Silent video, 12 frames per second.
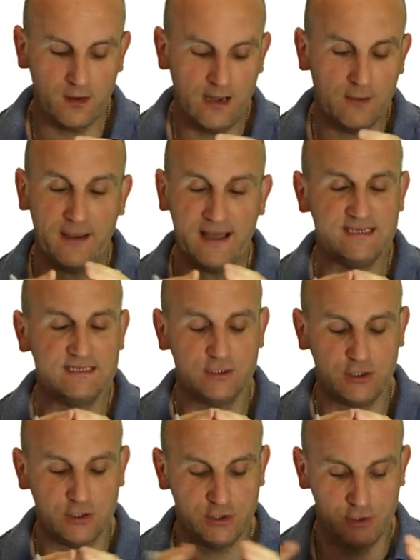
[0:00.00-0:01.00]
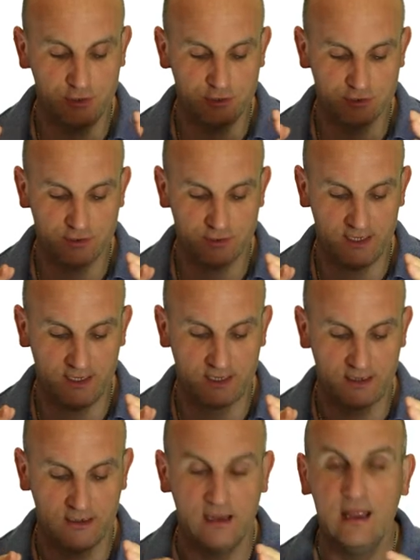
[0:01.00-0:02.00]
Now, math is a huge
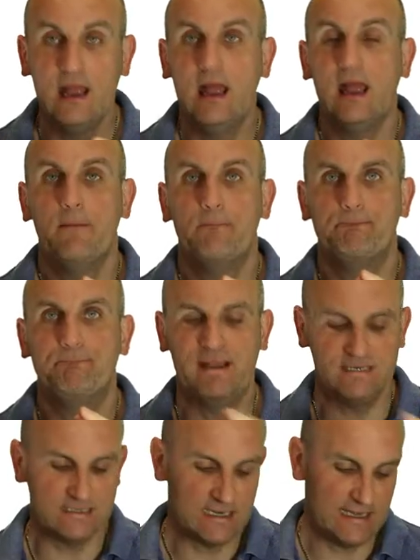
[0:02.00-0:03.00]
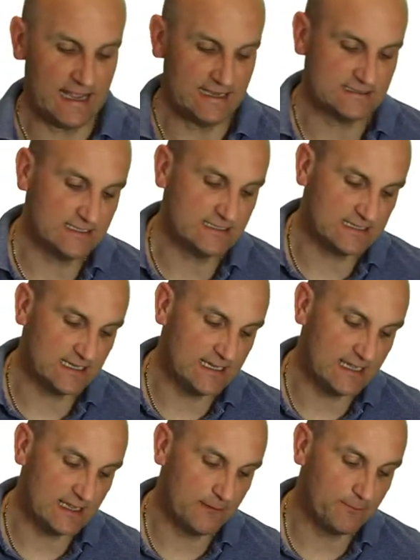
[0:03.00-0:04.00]
trick. Basically, as I
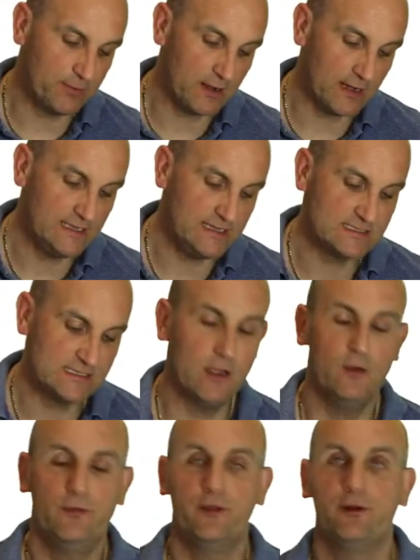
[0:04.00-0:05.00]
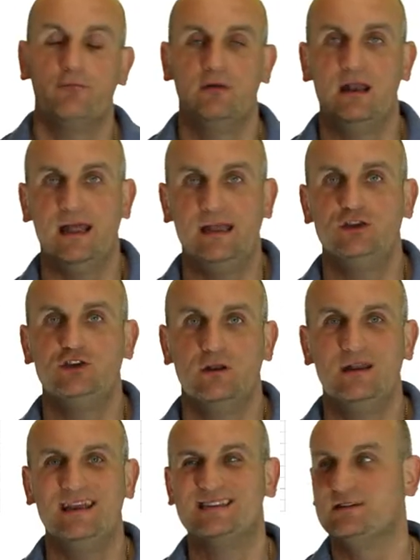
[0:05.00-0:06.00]
say here, please know that a
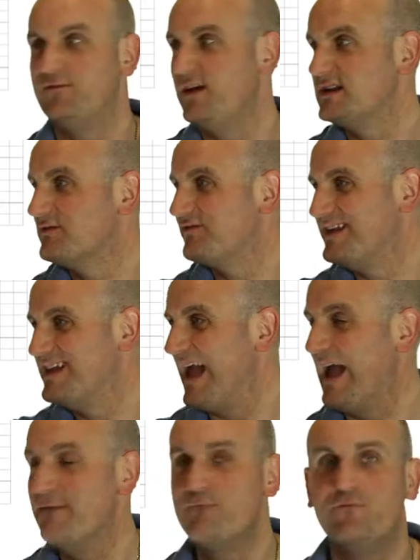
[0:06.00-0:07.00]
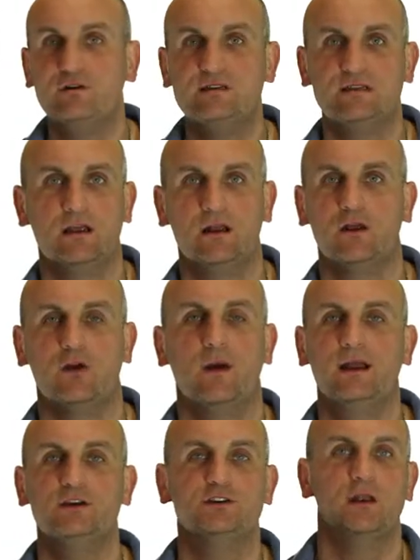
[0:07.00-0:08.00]
relation is effectively every single
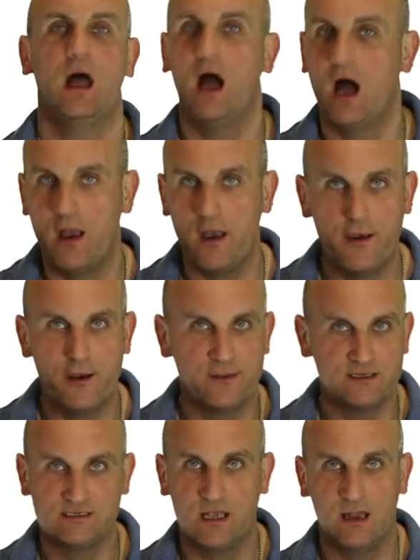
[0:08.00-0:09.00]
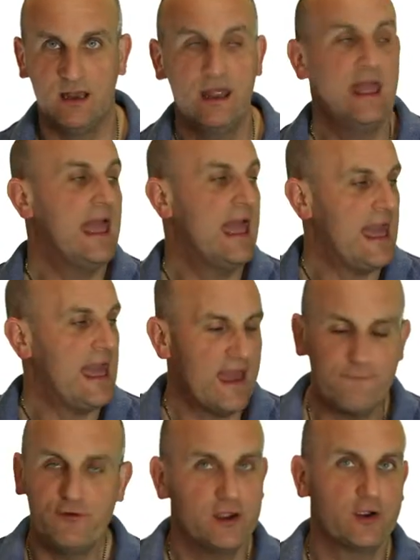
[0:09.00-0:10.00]
equation under the sun.
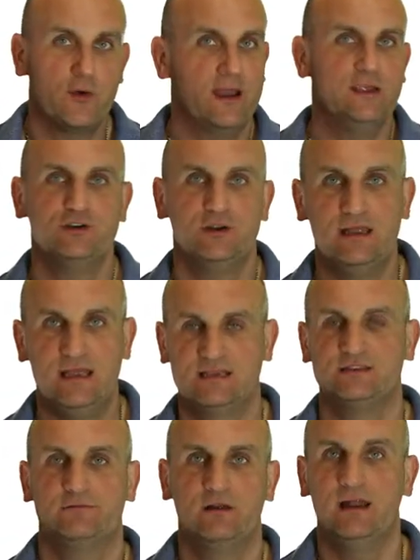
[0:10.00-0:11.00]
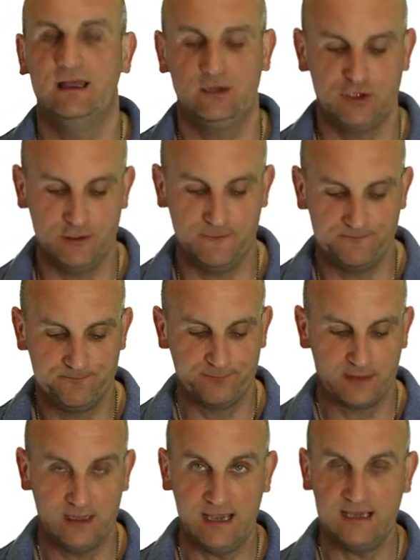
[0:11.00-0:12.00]
Every equation is a relation,
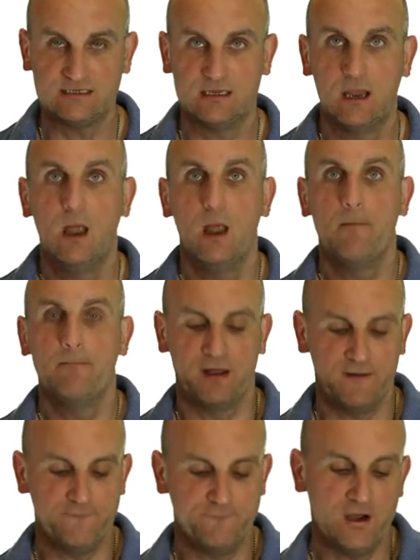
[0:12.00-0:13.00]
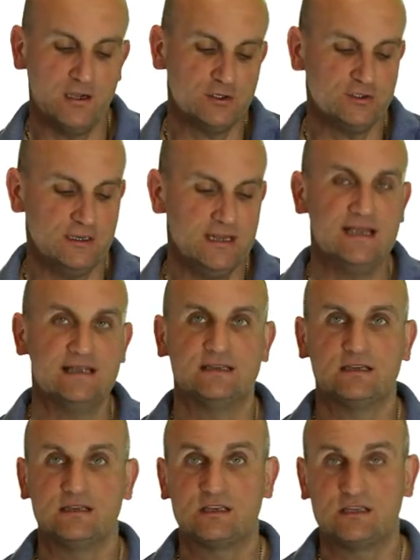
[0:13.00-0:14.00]
yes? But a function is
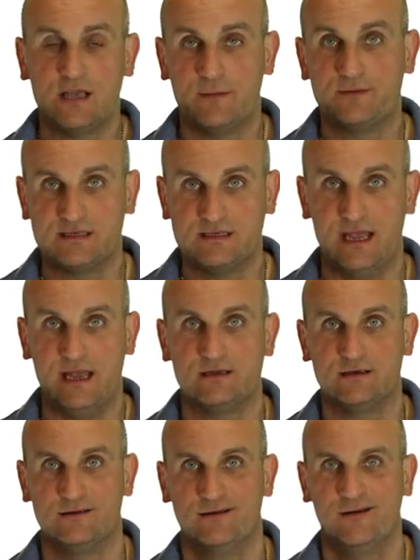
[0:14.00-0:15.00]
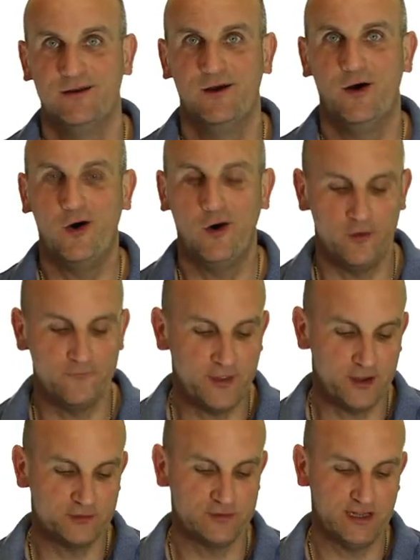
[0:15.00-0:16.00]
a subset of
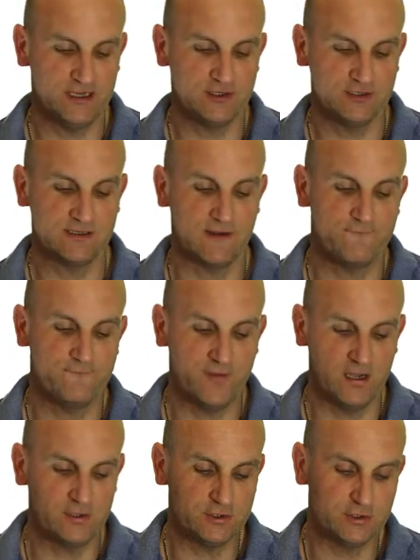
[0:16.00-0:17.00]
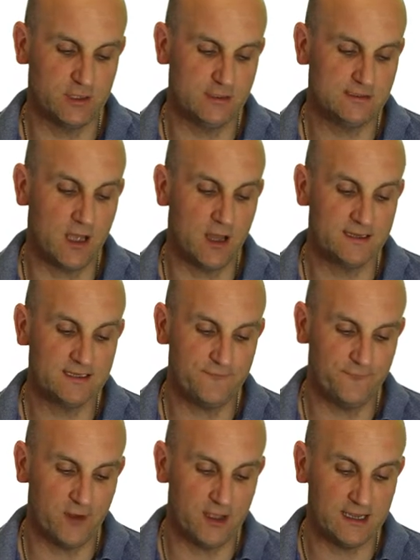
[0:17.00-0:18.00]
those relations. Functions are
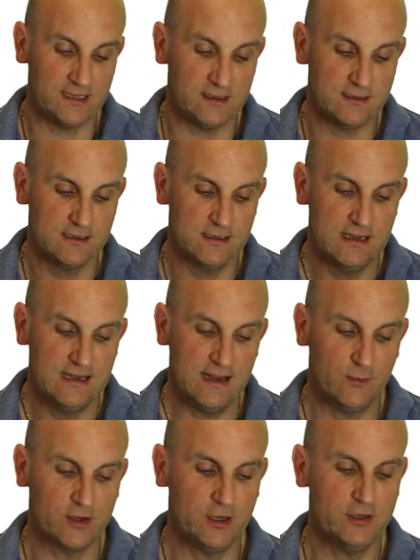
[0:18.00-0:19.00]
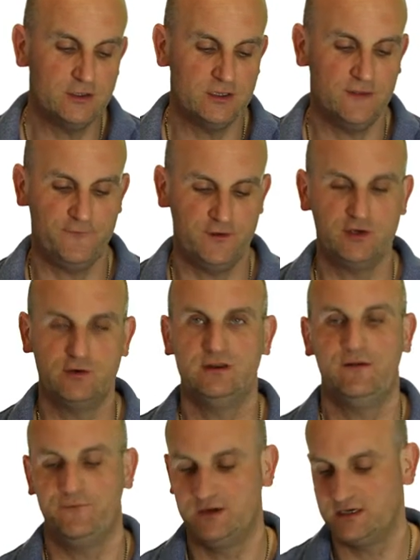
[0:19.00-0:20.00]
defined. Now we're going to do the official
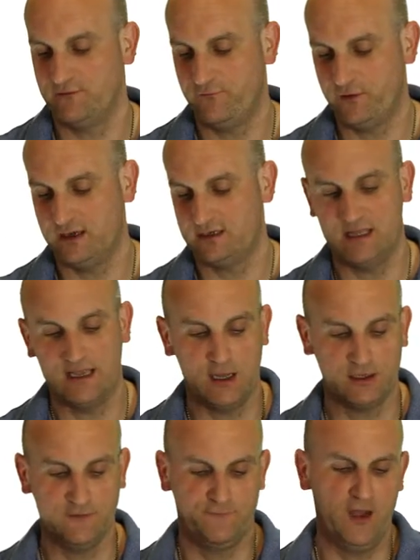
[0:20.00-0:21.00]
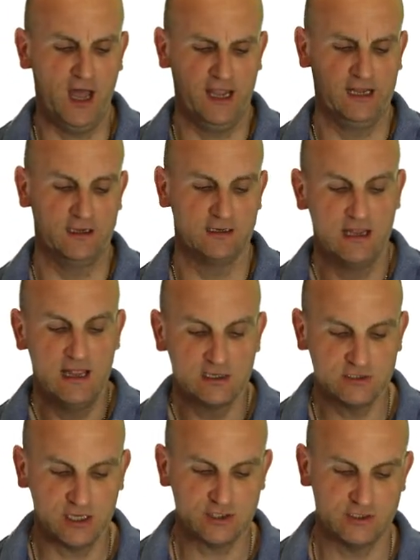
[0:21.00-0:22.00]
definition first. They are defined
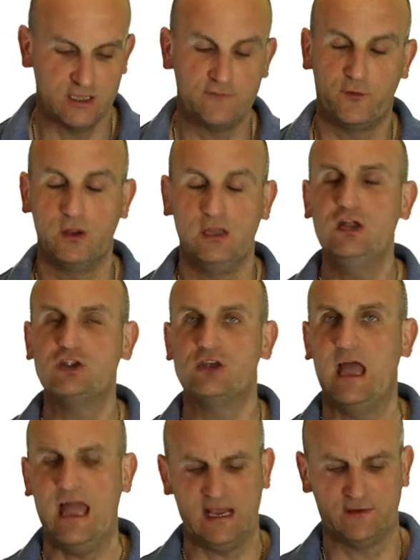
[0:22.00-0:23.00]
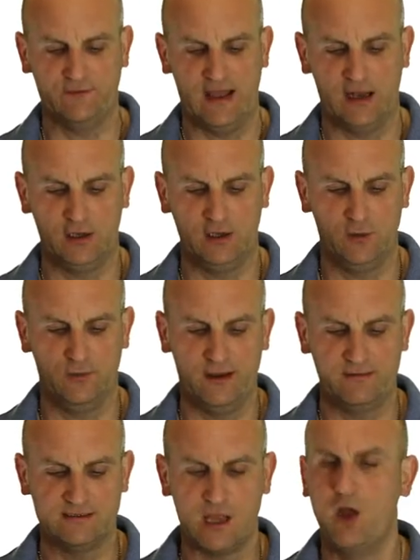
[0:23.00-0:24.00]
such that for each x value,
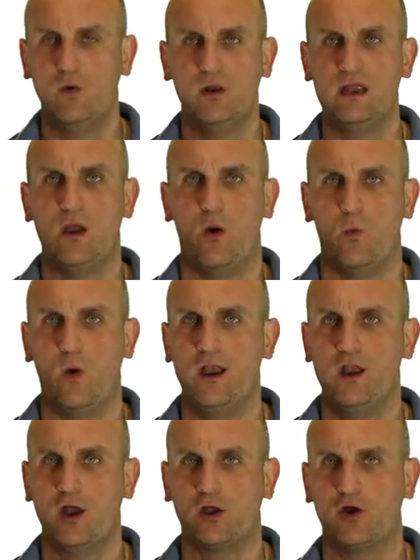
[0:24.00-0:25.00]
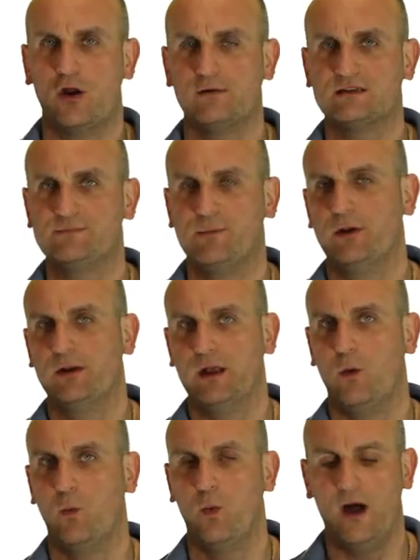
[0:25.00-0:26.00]
there is only one
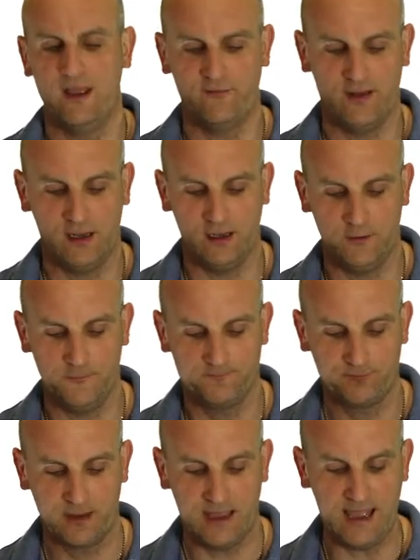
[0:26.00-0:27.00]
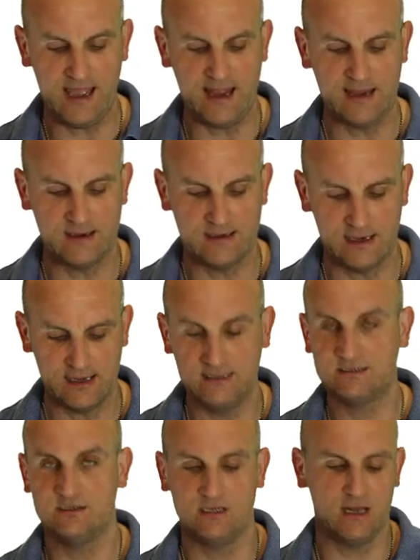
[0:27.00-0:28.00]
corresponding y value. And,
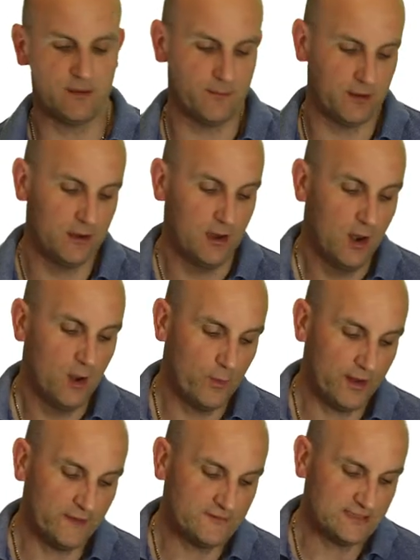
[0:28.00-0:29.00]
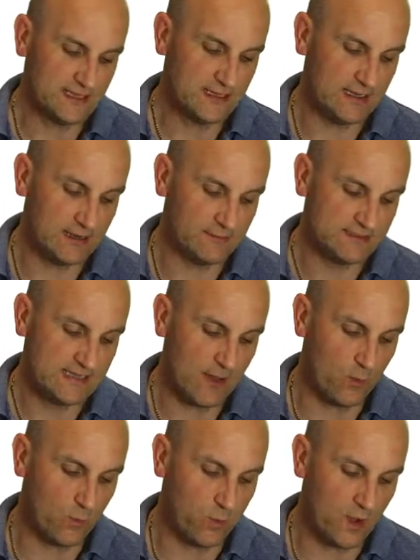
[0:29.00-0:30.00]
ladies and gentlemen, what I've said here is
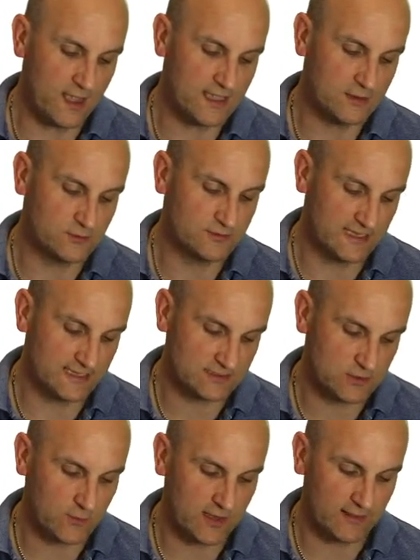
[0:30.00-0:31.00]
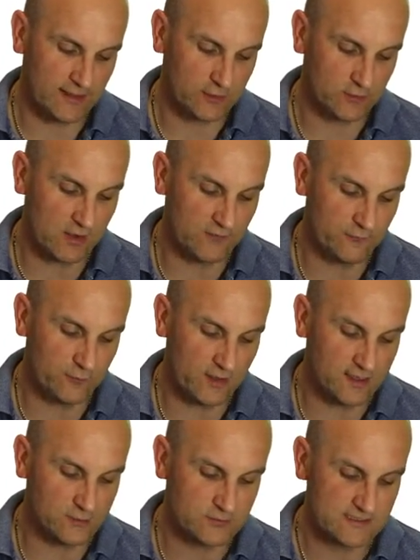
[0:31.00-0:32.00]
that y equals x squared, that graph of
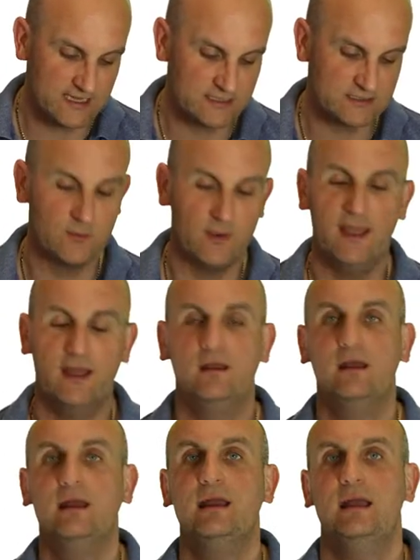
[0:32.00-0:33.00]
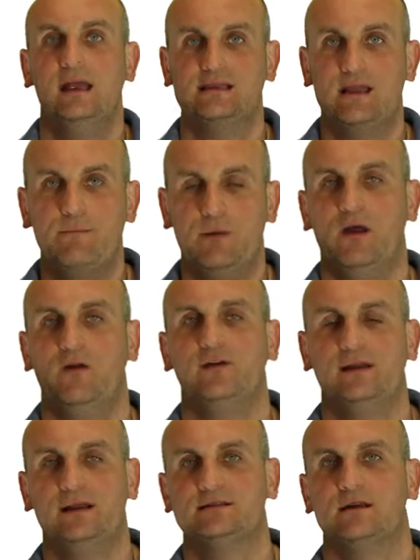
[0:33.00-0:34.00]
y equals x squared, is a
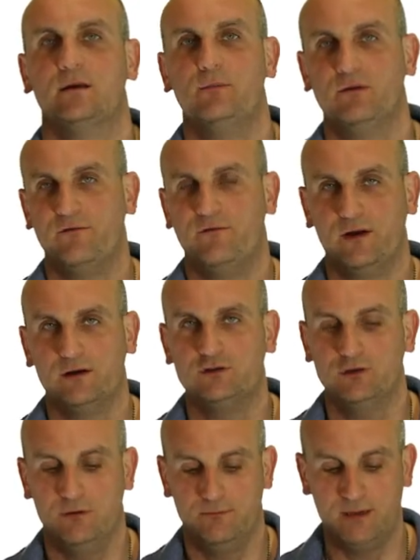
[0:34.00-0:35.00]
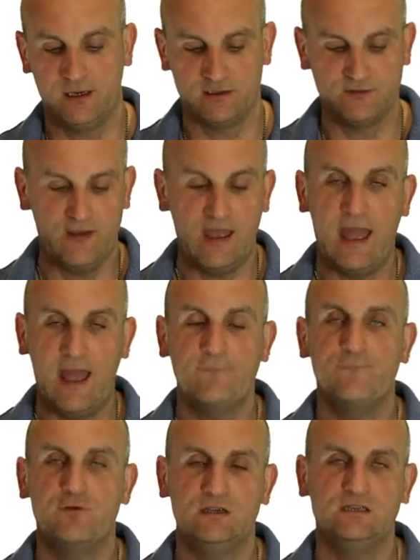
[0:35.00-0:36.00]
perfect example of a function. Because for
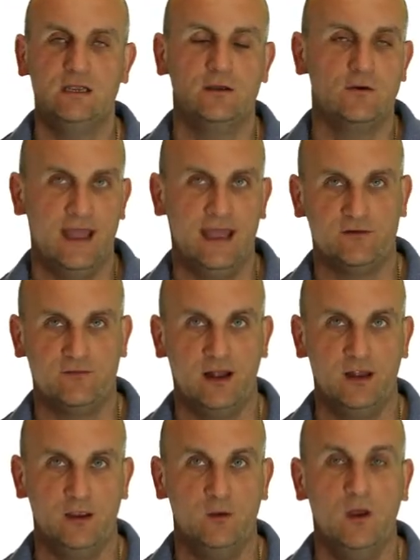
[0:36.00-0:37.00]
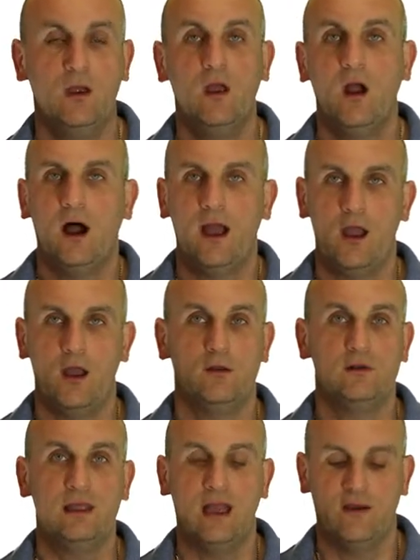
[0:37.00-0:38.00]
every single x value, I
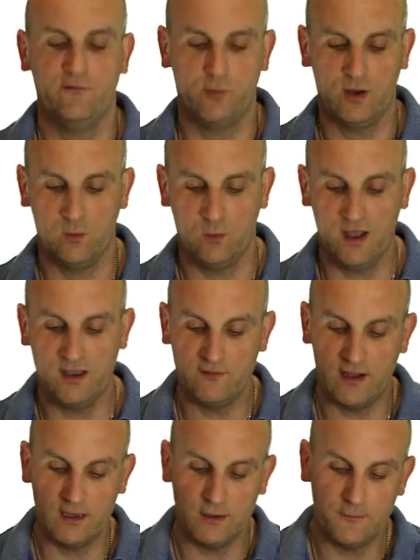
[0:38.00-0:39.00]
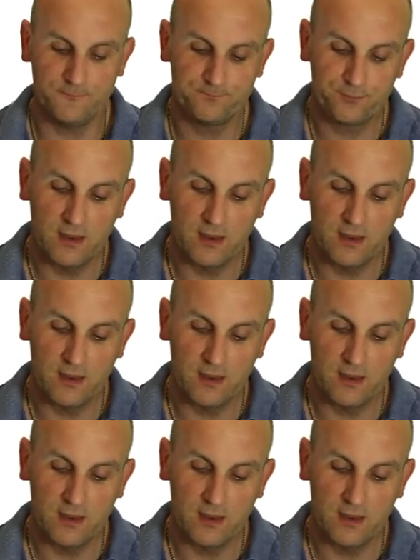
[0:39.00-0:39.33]
only have one y value.